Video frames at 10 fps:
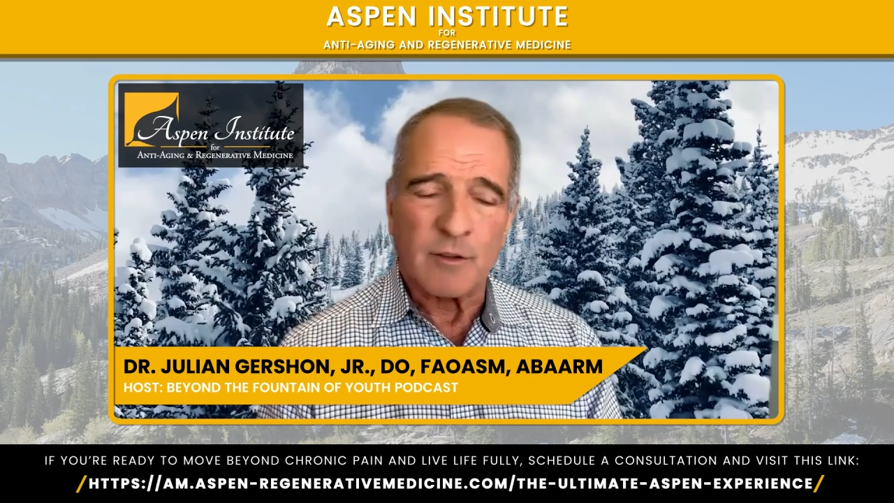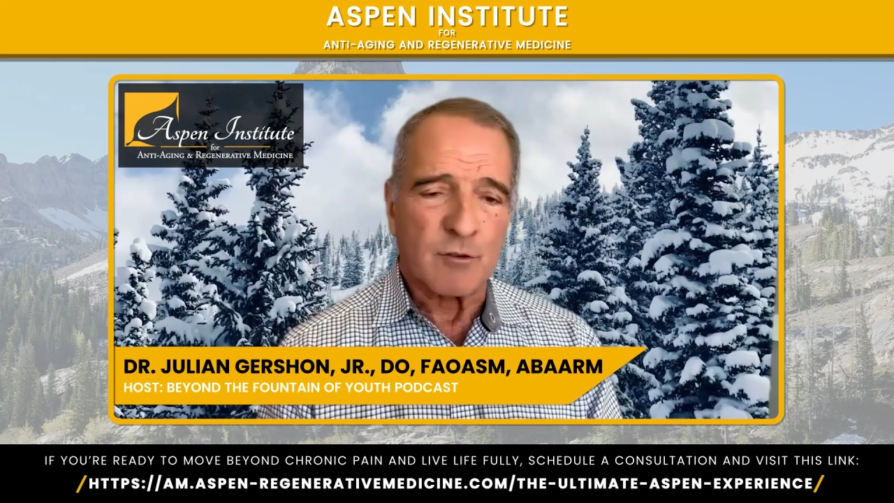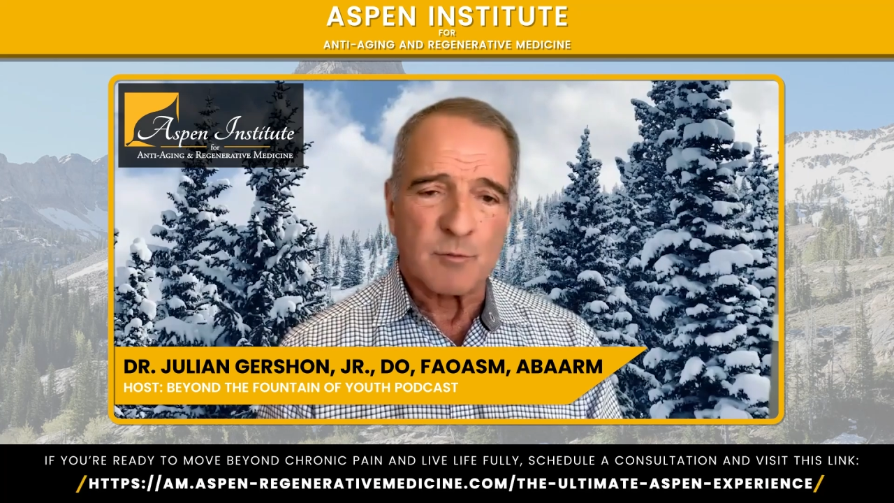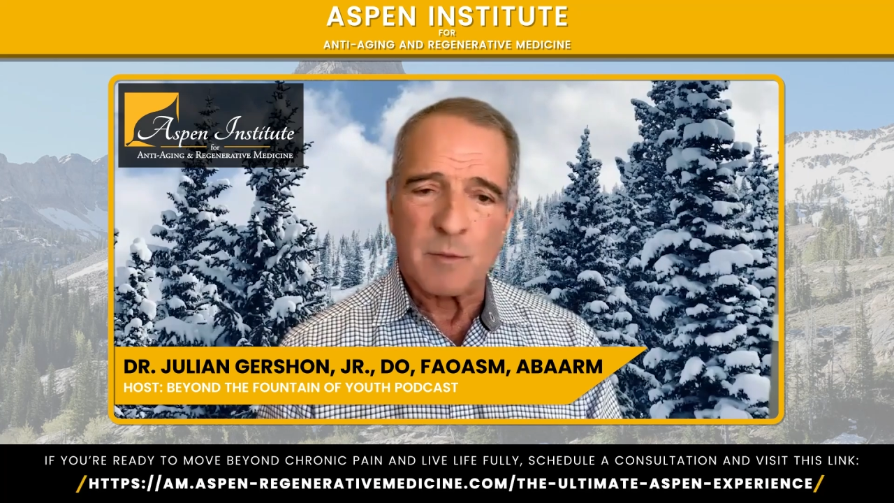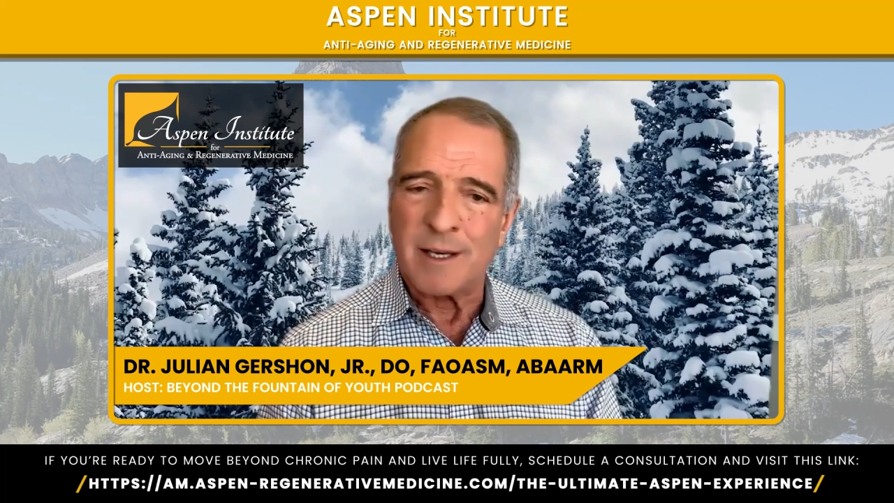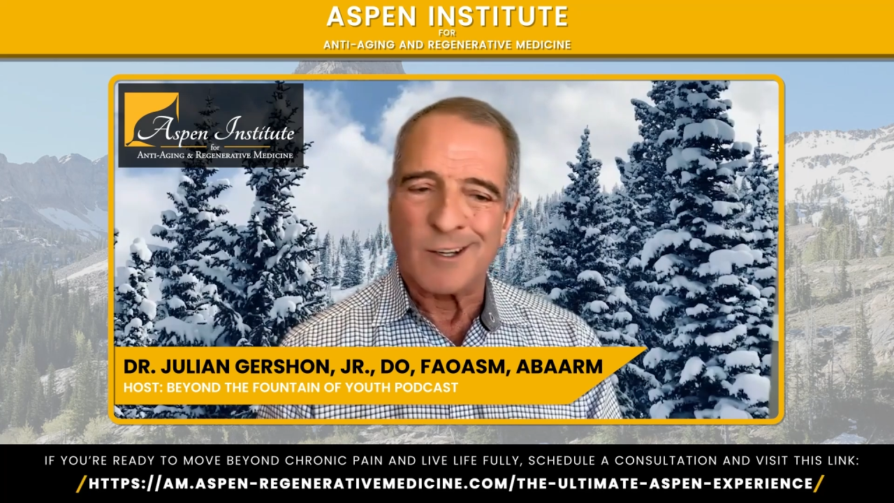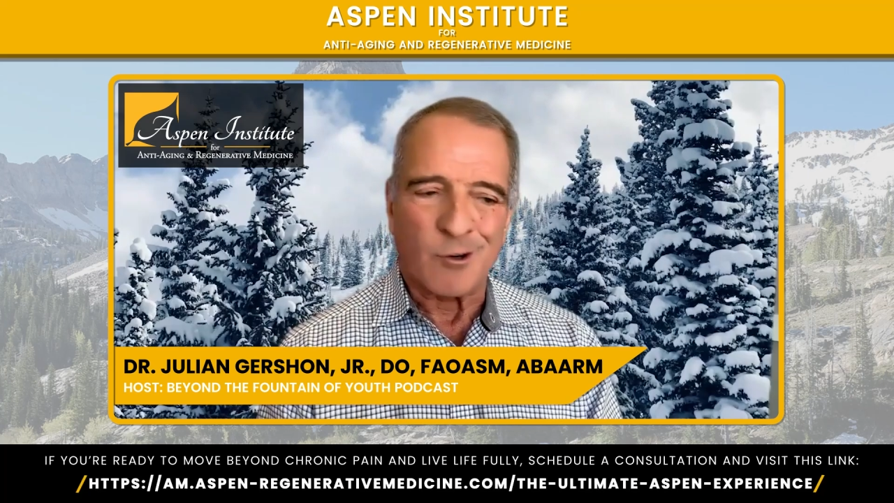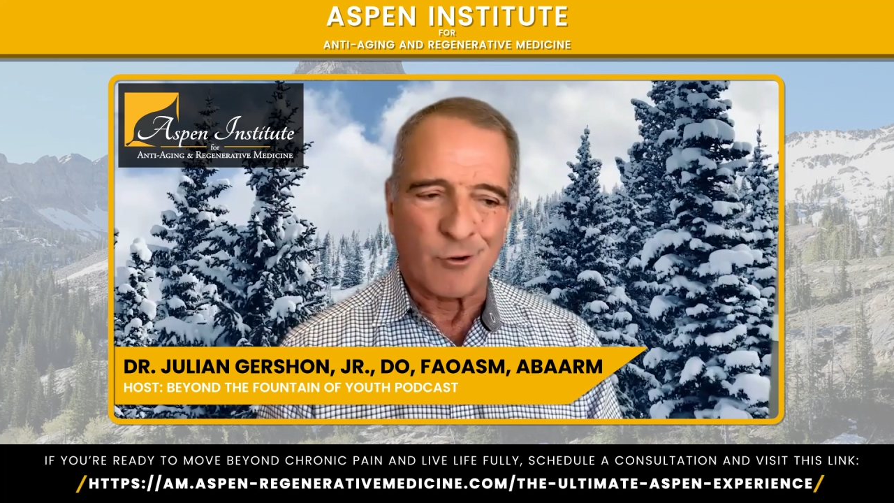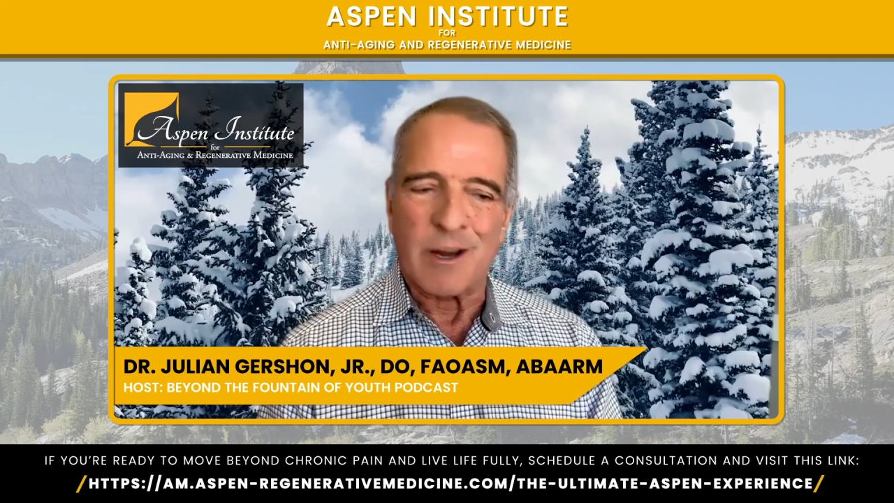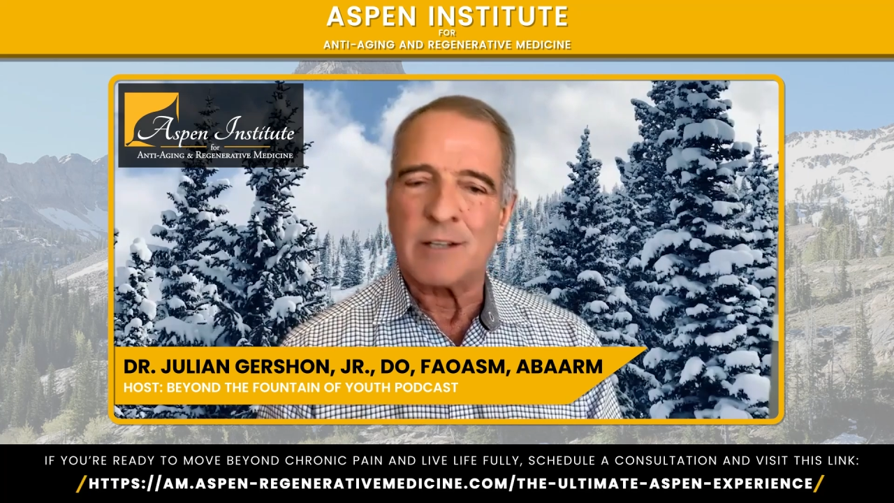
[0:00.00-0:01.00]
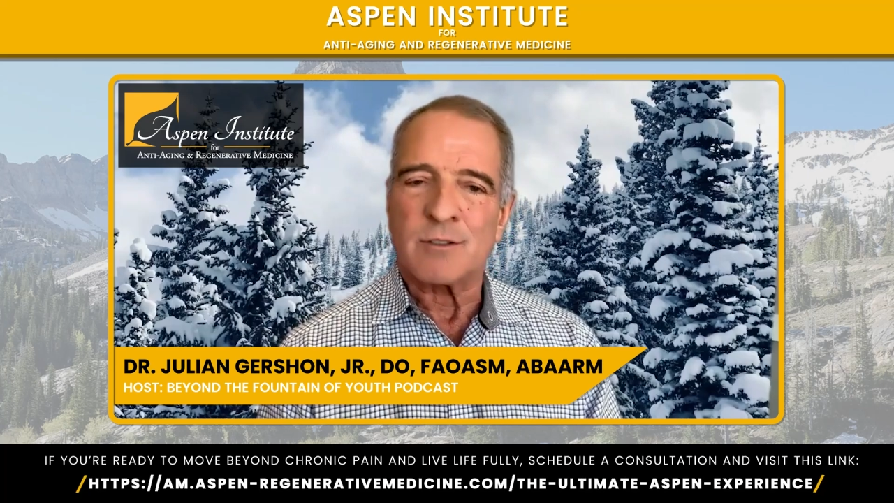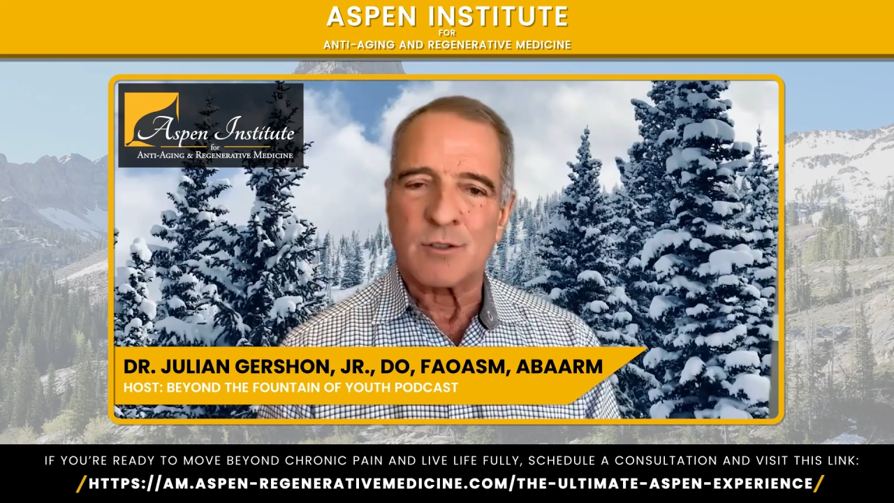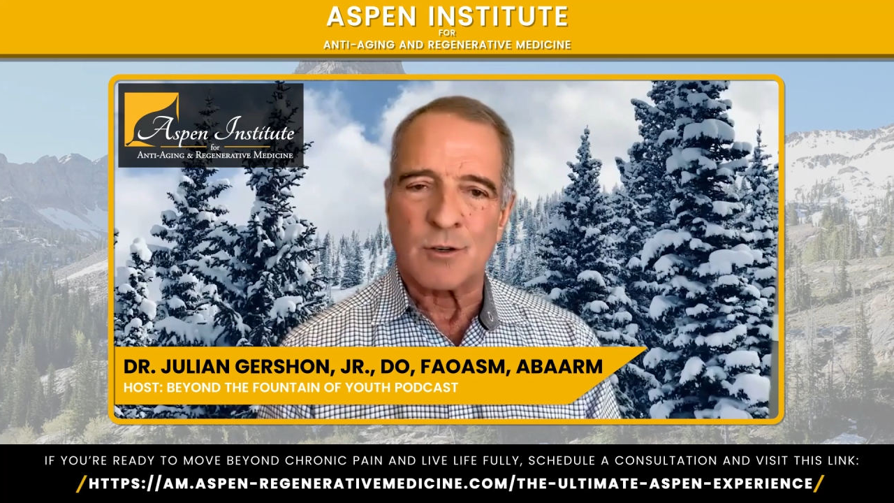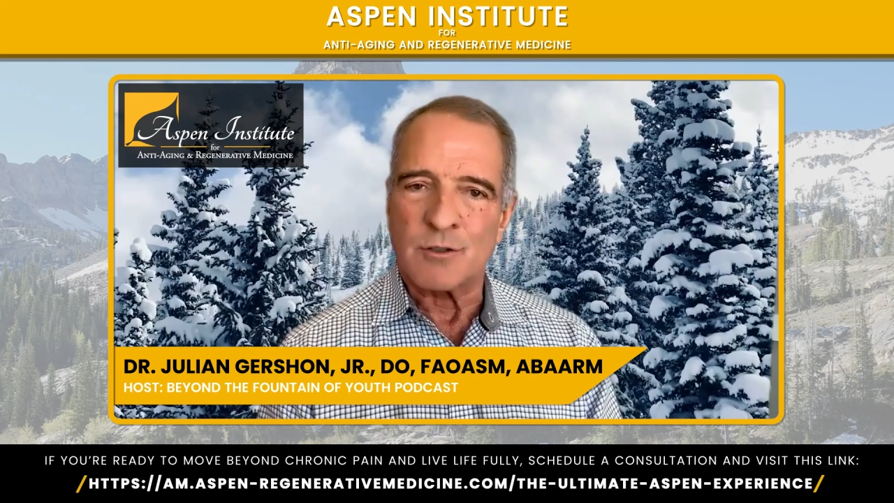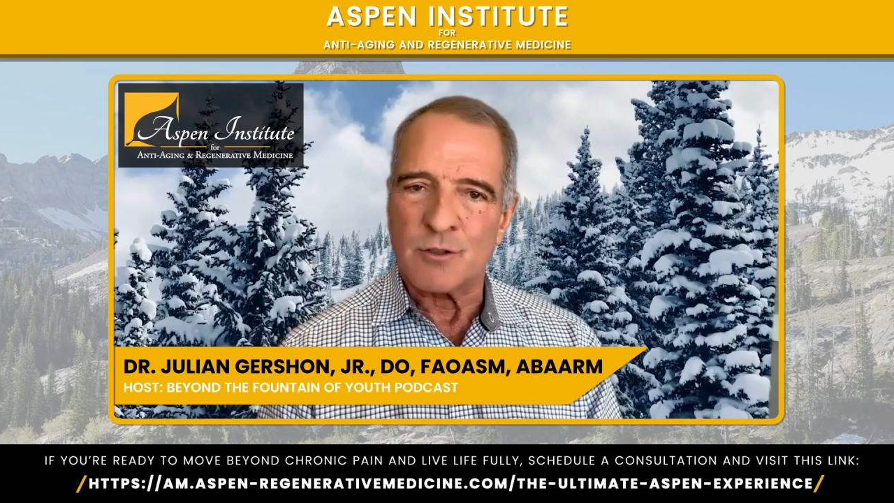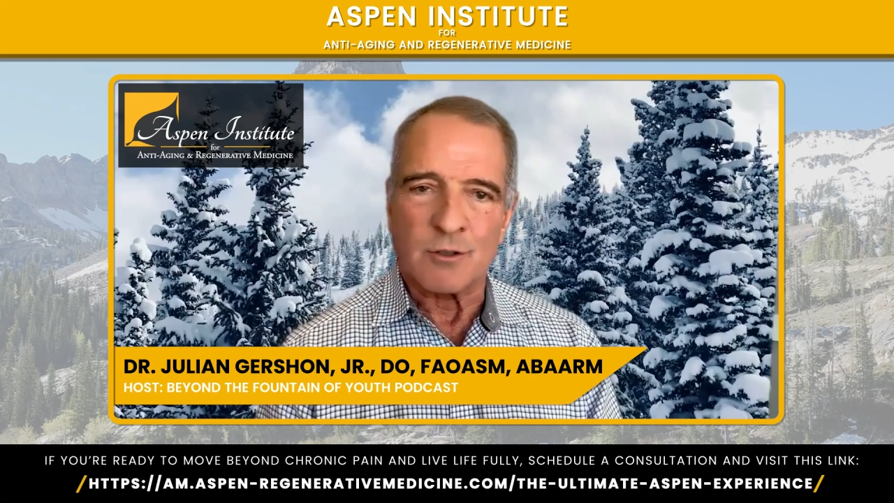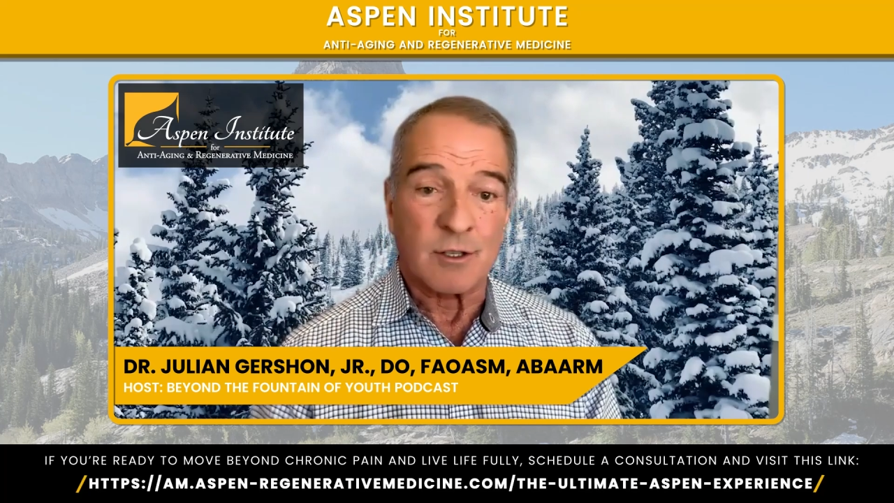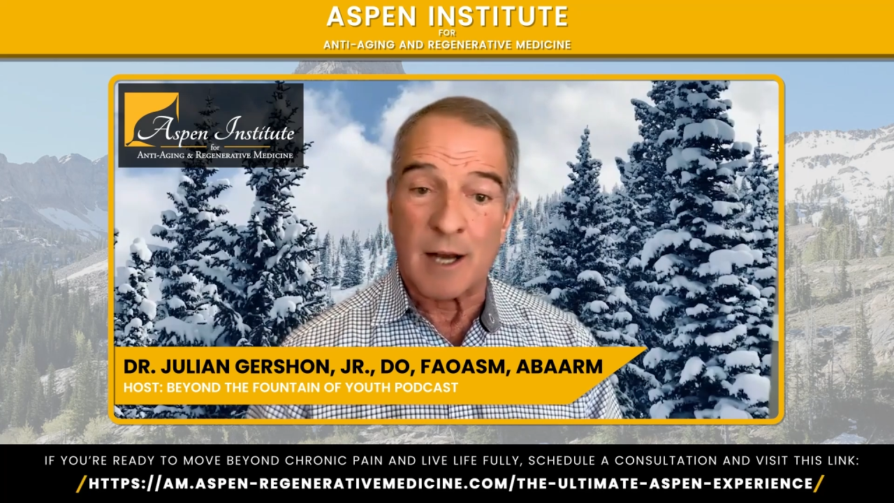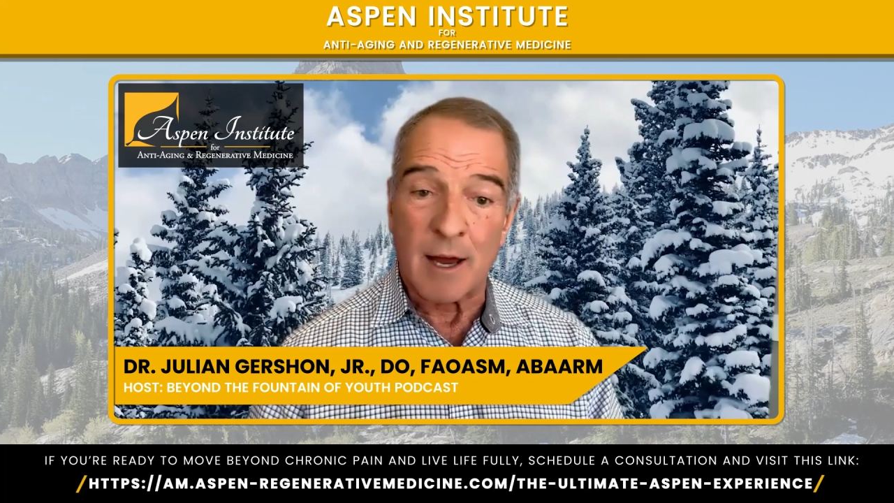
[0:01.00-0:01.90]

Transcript: and there's many great surgeons